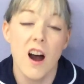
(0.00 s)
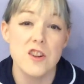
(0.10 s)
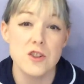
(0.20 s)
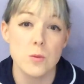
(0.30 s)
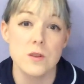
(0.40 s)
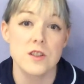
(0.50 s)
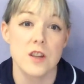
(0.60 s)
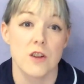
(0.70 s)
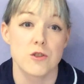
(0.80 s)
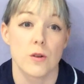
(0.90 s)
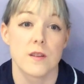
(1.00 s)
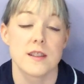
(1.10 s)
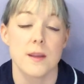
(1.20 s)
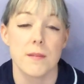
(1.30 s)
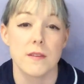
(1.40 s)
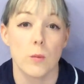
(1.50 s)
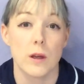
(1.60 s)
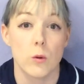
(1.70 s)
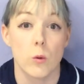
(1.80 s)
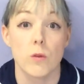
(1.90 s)
I just want to touch on something that
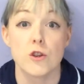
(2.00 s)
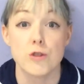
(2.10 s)
we call the